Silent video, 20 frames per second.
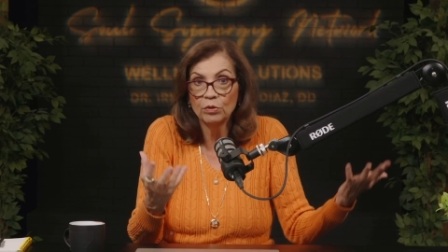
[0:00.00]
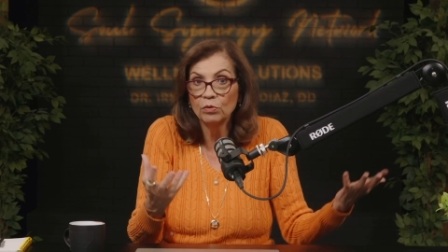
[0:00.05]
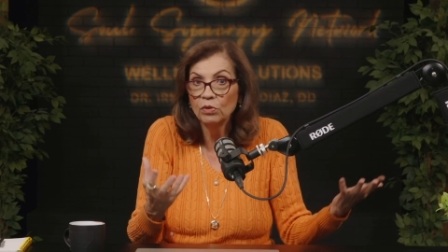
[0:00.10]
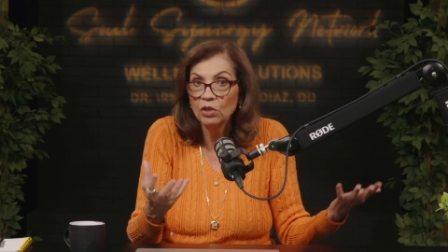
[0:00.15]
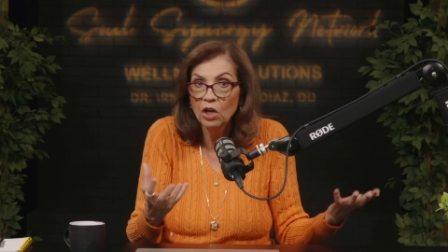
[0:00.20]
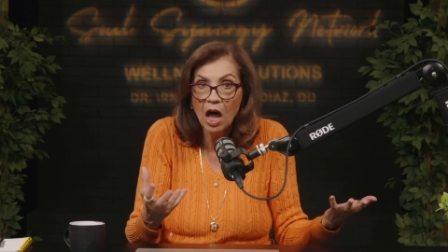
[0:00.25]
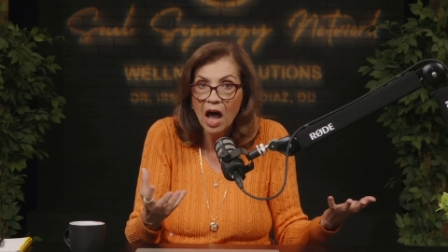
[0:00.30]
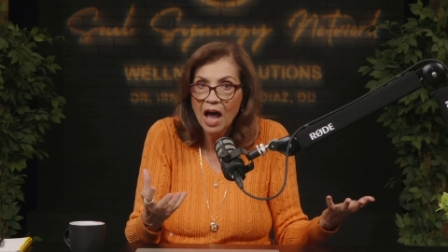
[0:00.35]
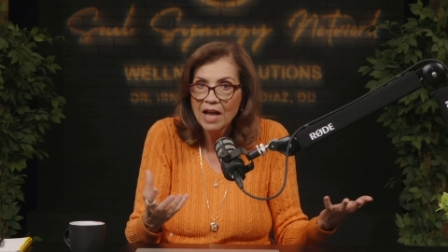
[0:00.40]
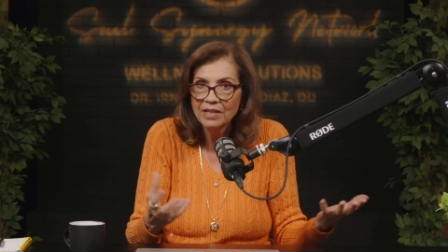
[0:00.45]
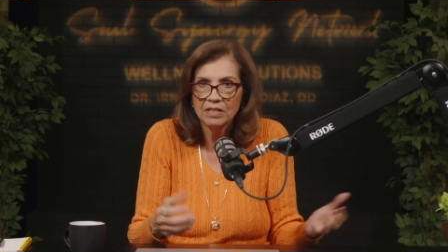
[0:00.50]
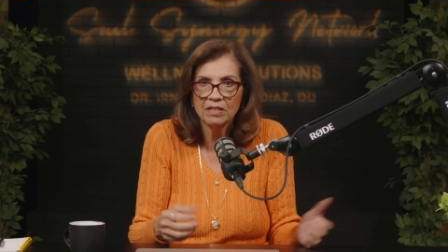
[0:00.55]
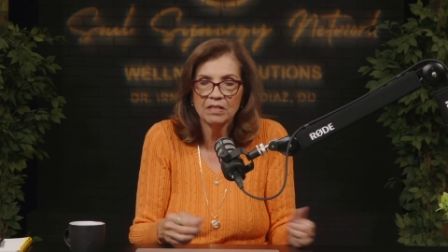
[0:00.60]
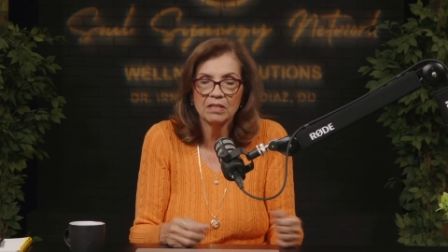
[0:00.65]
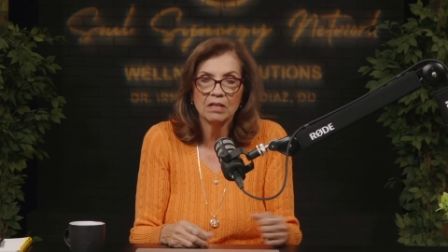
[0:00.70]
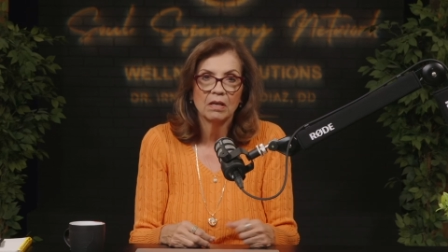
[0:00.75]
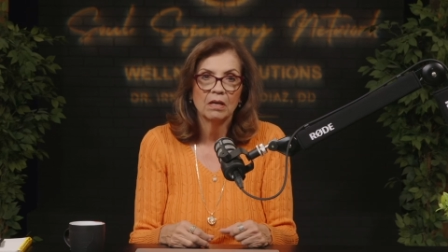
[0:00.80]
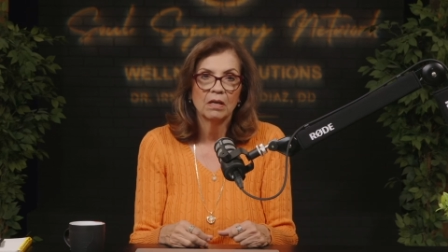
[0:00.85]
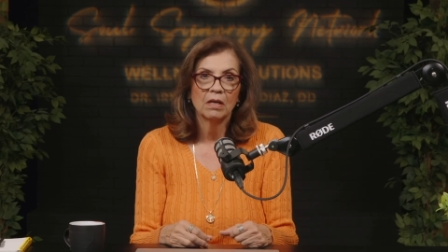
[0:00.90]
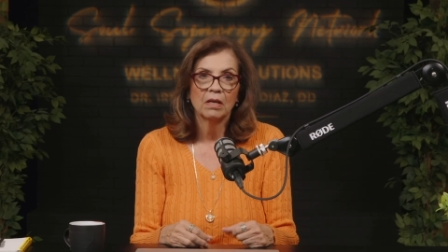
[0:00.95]
loss.
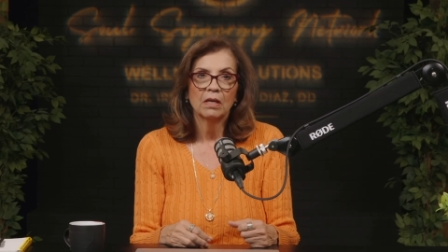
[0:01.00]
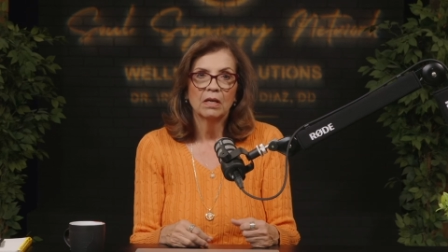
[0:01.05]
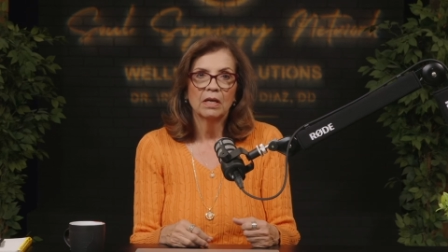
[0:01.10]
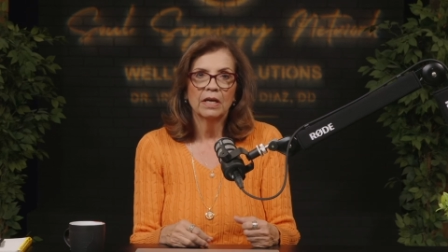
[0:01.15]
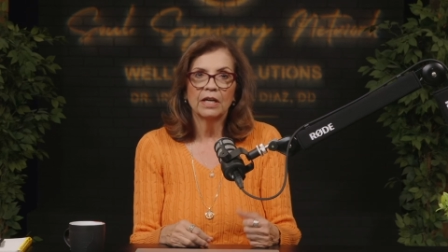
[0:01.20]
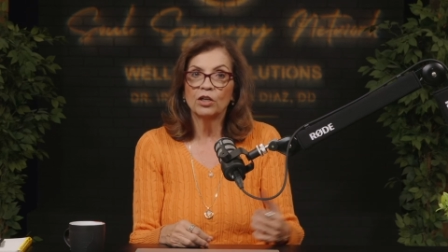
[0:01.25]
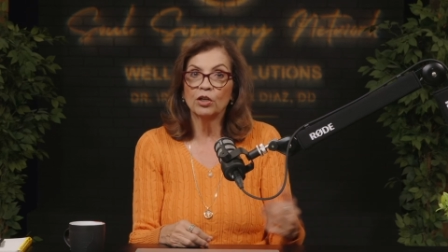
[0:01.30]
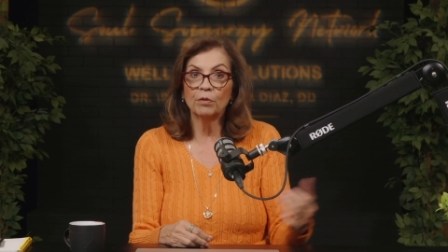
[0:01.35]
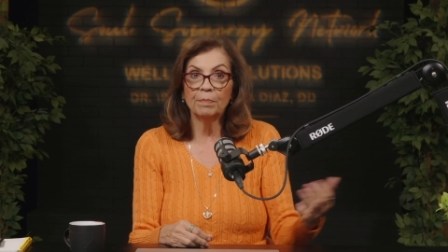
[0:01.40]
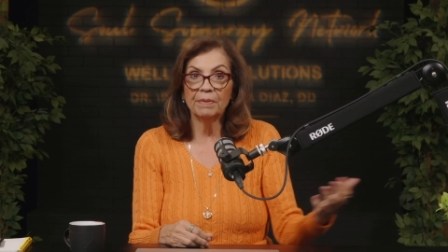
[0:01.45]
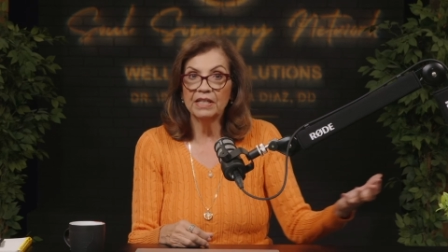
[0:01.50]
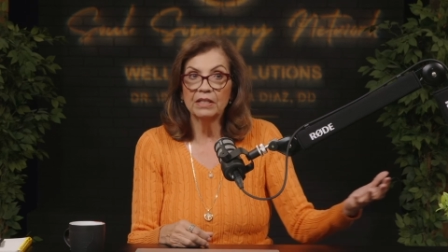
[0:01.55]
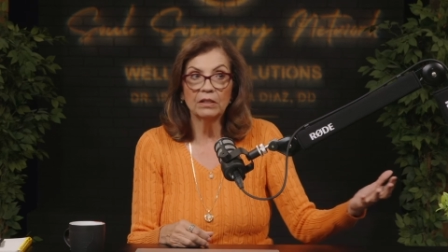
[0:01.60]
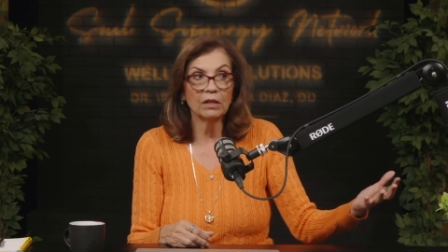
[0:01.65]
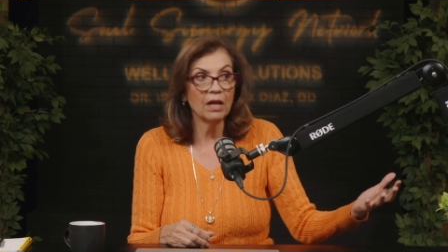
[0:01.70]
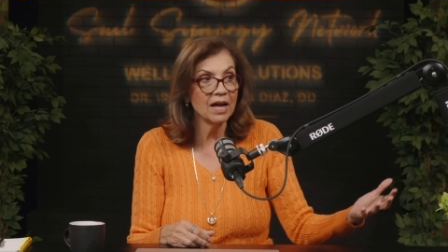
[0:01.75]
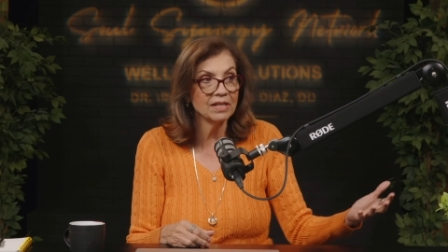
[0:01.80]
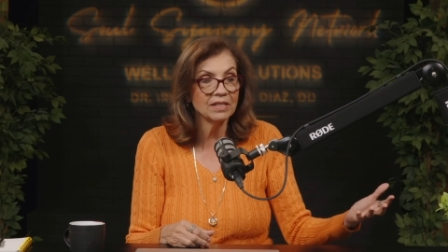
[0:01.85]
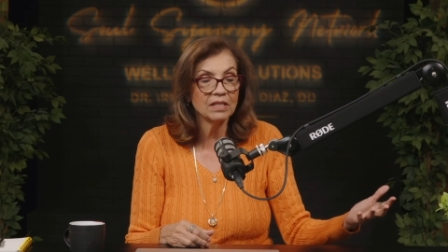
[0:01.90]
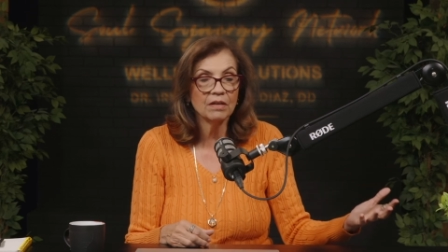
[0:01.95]
It could be the
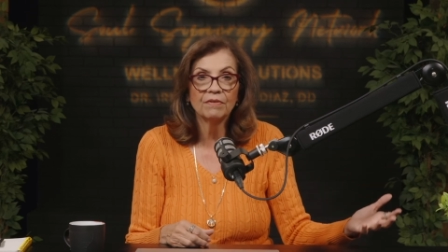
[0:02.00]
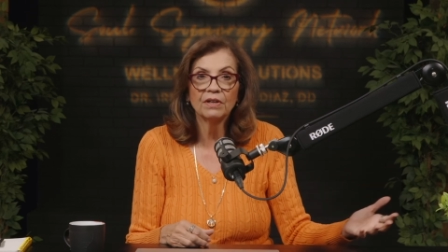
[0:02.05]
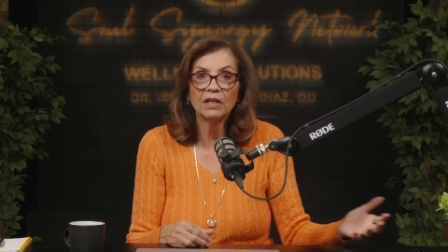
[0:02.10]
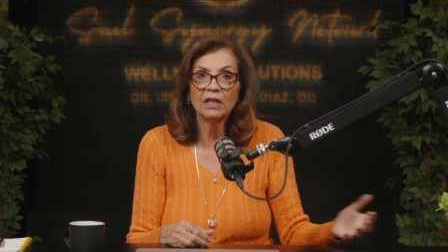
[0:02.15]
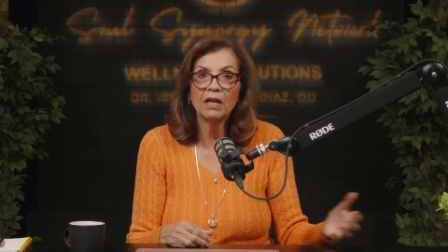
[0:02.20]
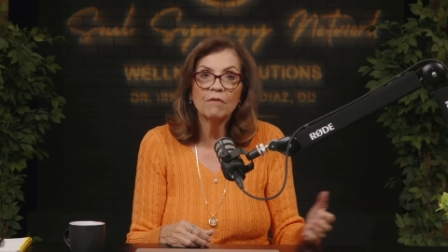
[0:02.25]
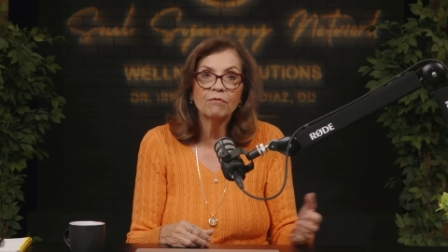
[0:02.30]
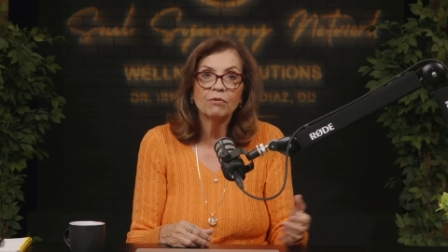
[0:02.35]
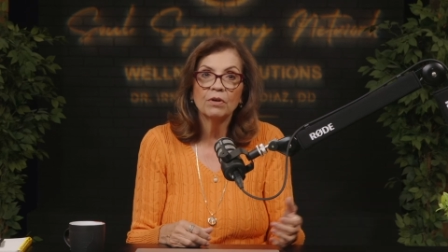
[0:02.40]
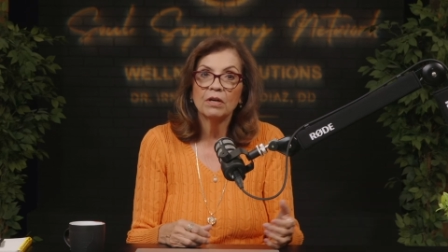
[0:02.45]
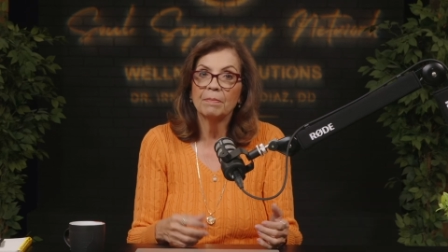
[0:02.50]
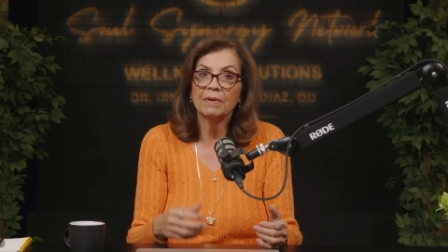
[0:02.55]
loss of a loved one,